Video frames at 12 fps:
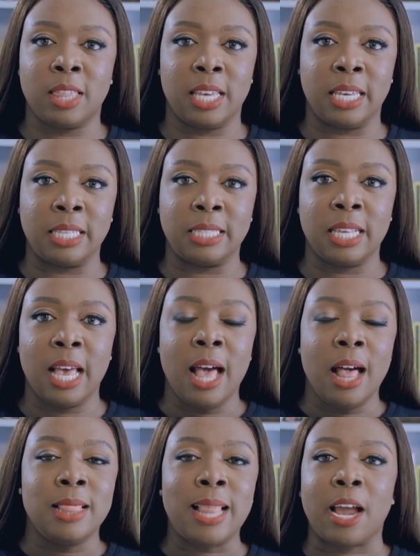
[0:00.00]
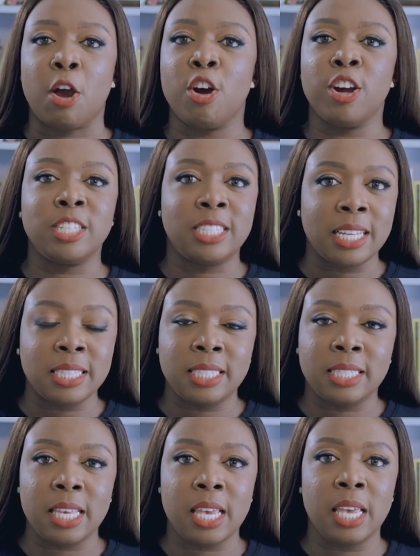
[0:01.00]
things like
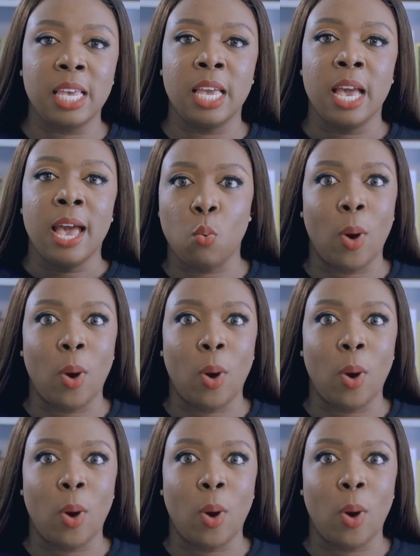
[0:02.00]
urgency.